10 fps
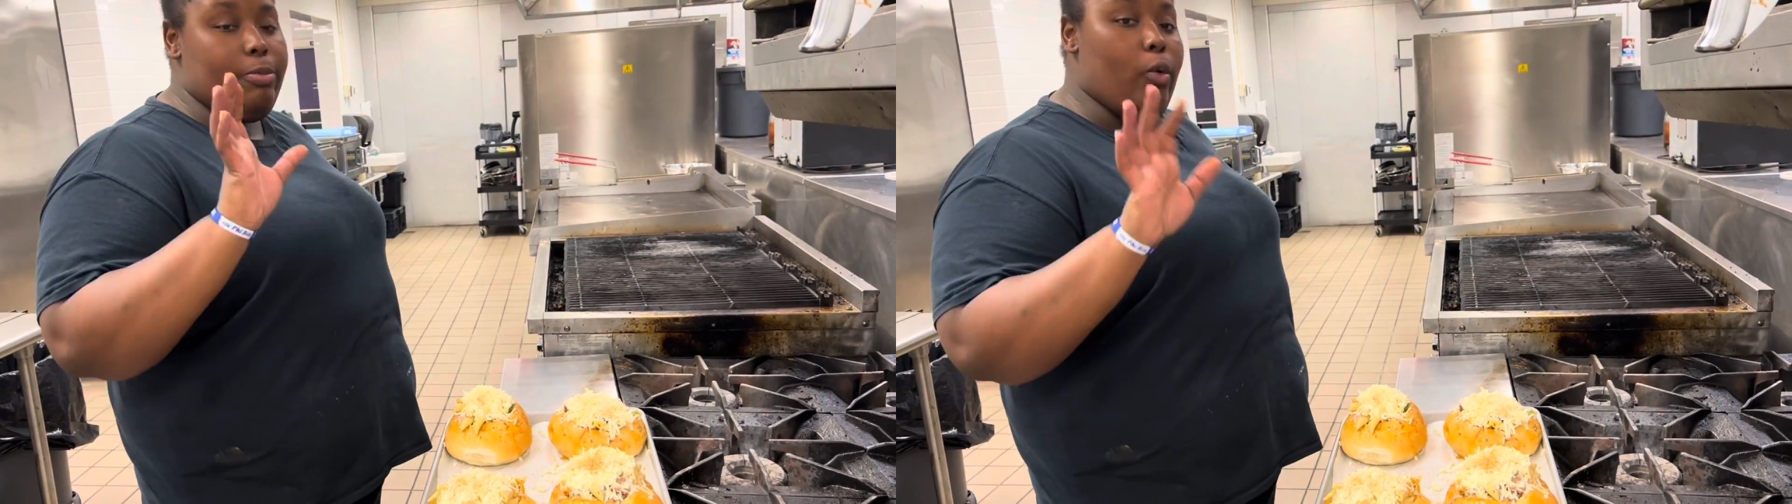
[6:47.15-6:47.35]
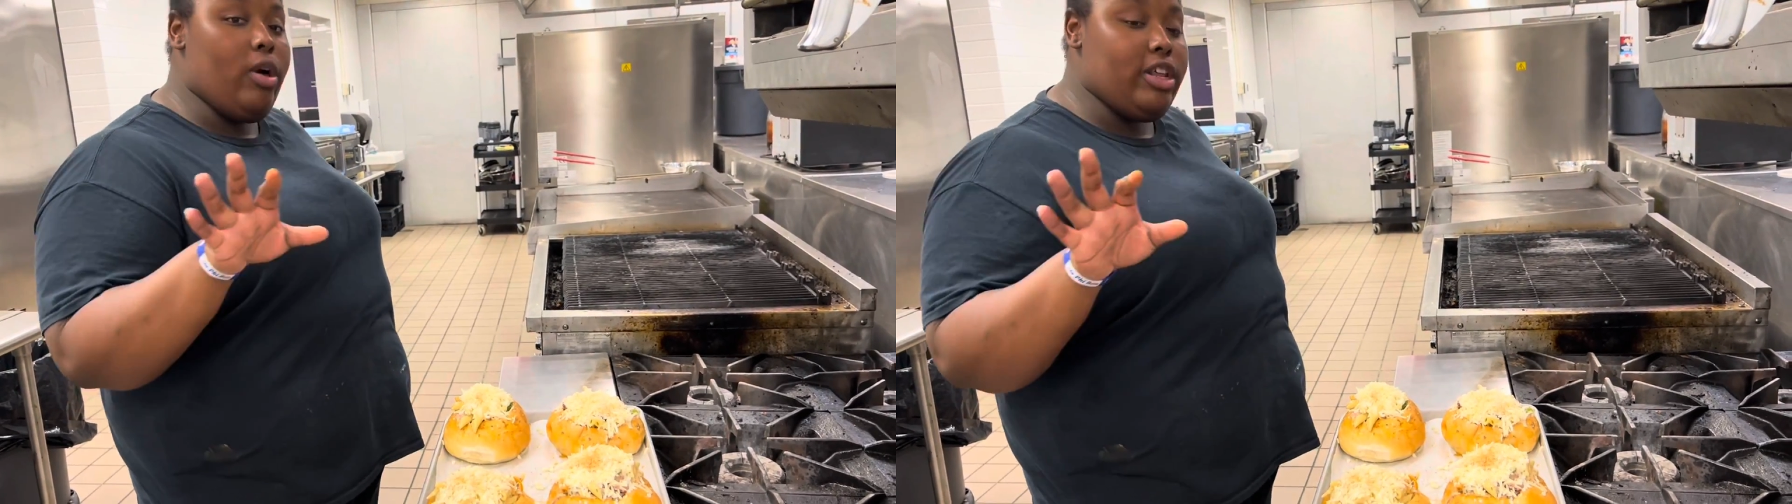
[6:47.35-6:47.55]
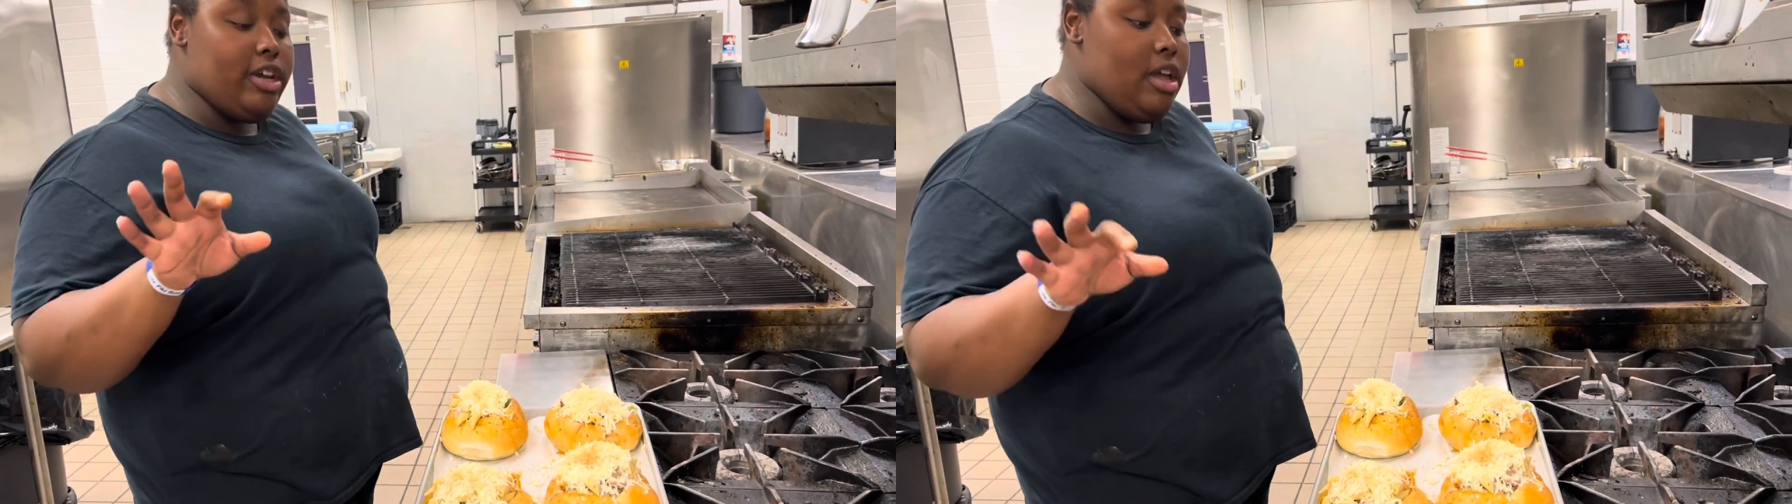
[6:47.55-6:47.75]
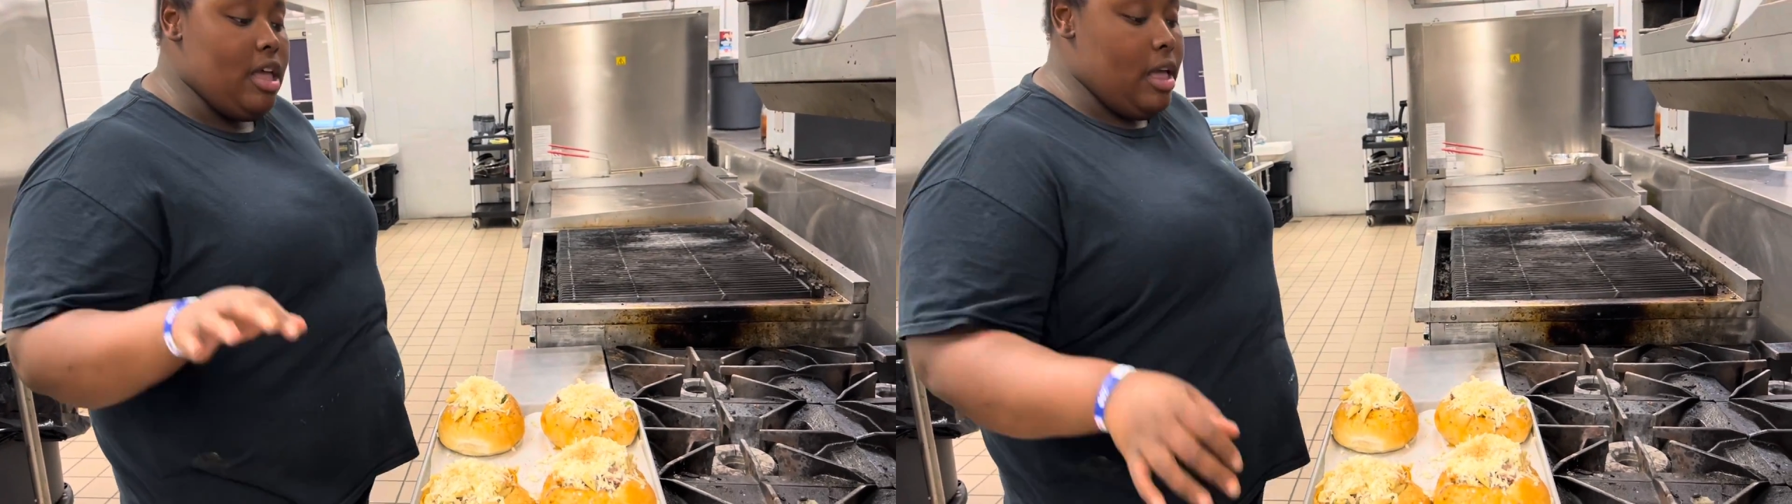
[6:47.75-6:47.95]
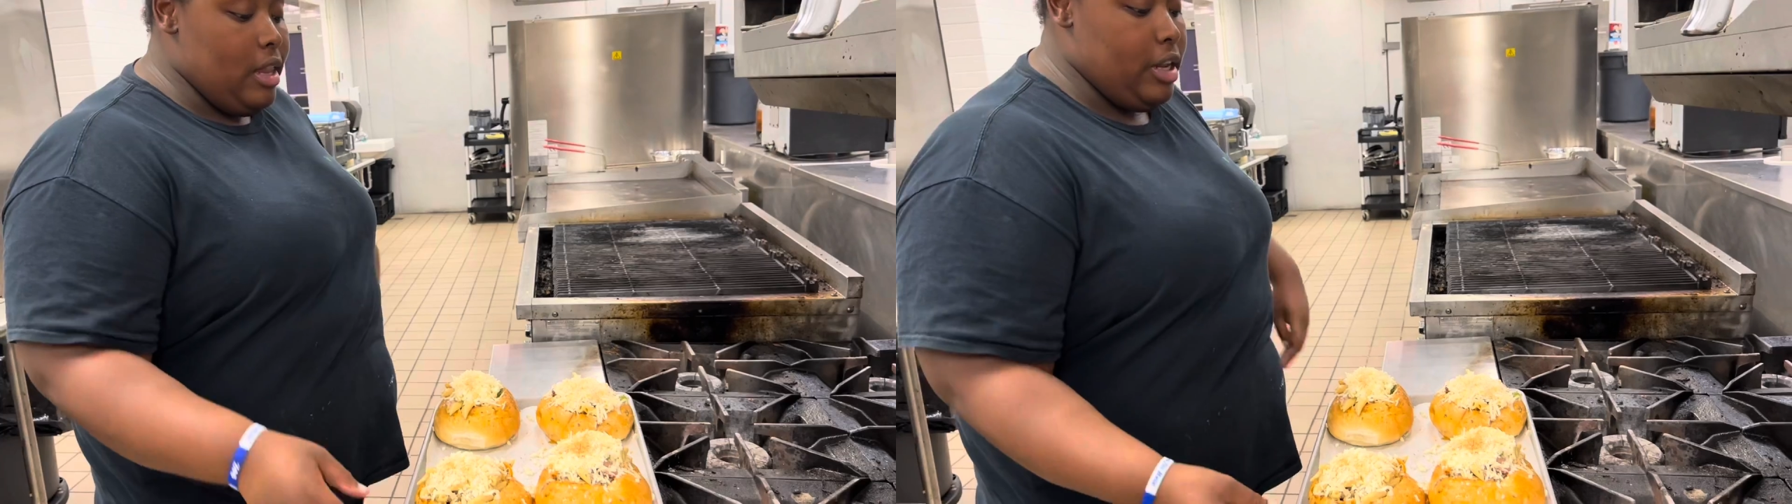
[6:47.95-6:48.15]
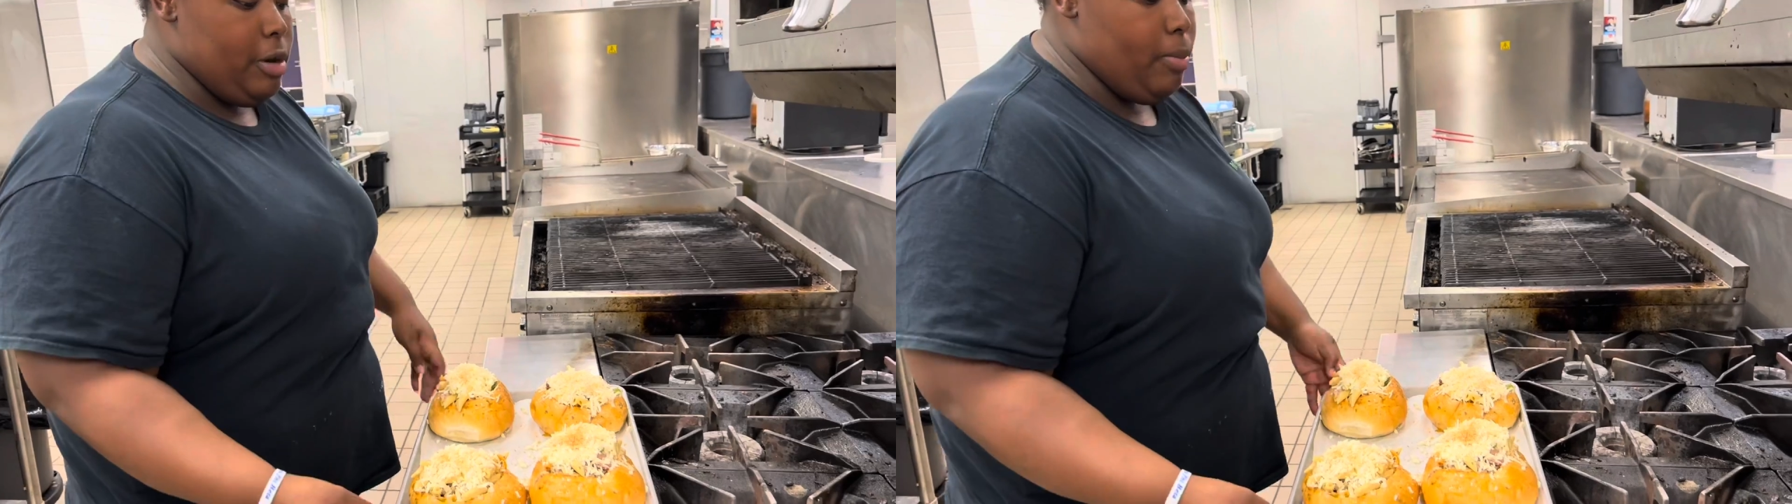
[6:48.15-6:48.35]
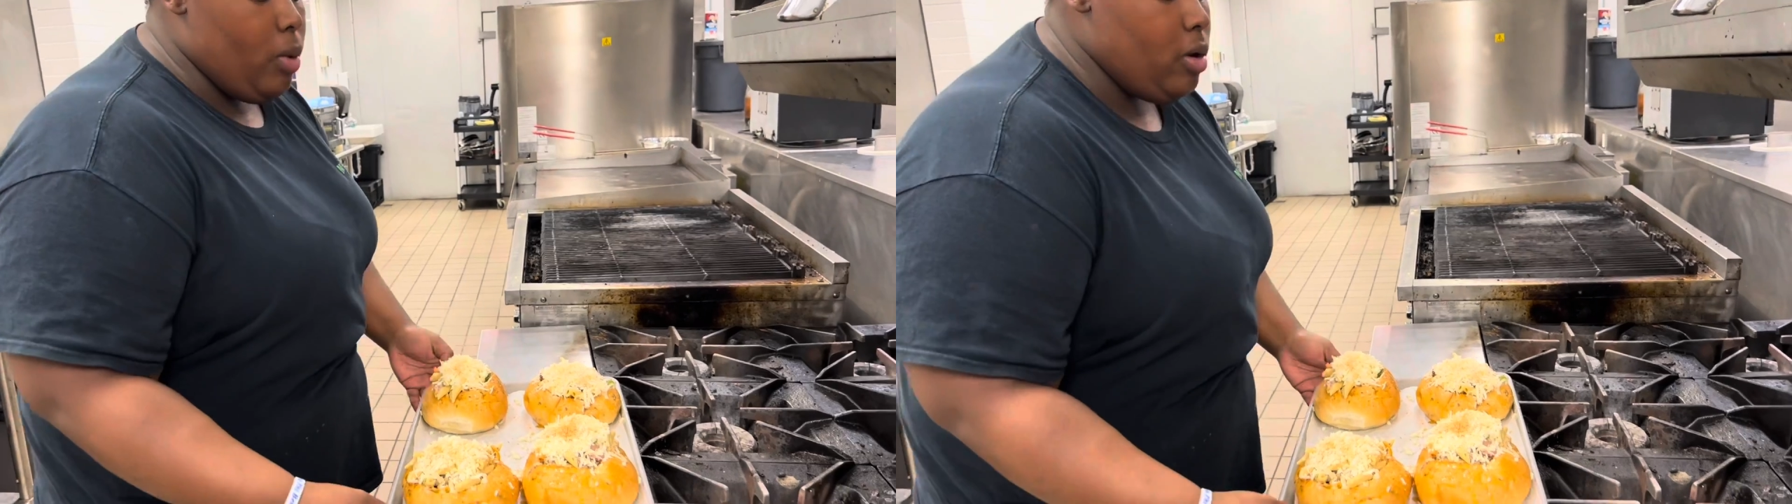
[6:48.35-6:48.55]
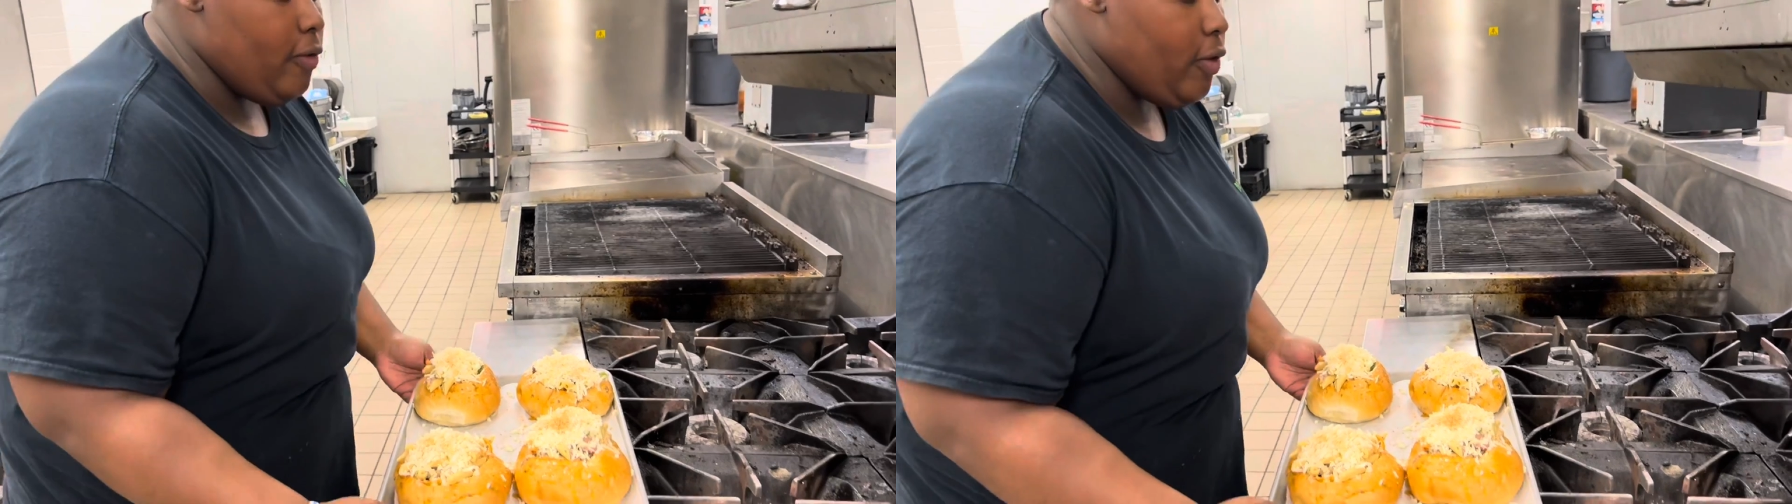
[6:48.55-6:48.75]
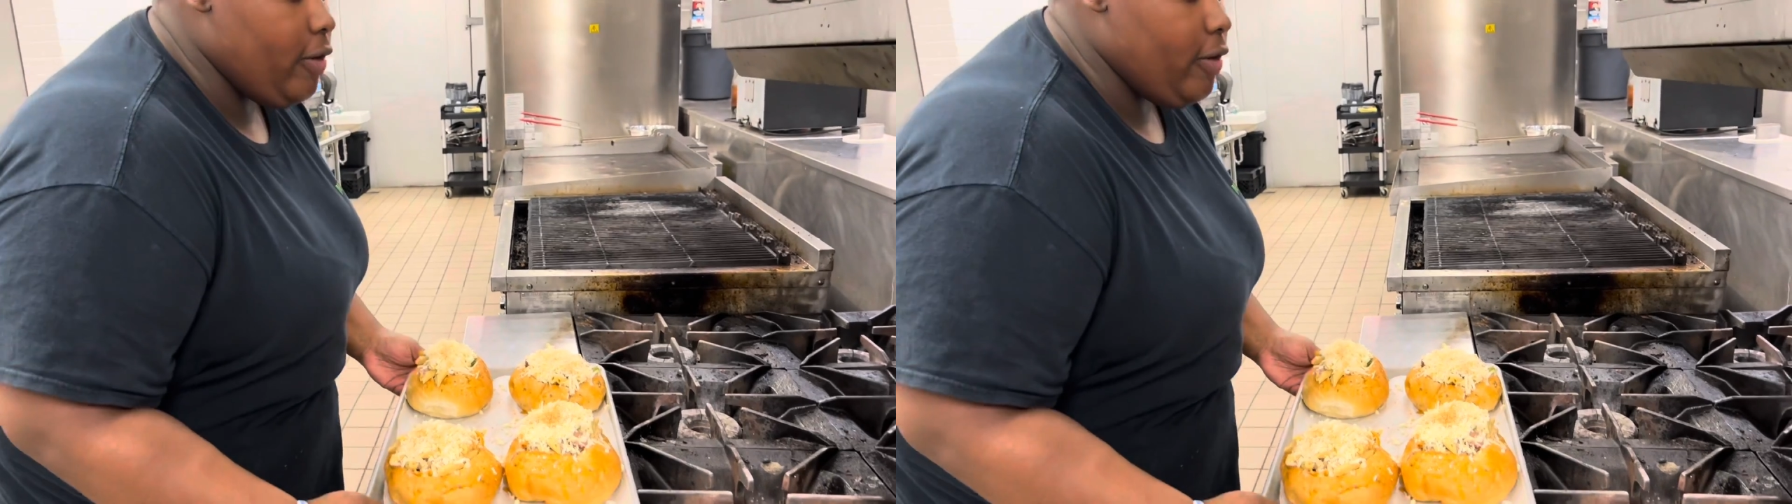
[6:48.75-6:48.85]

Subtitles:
broiler, let them broil for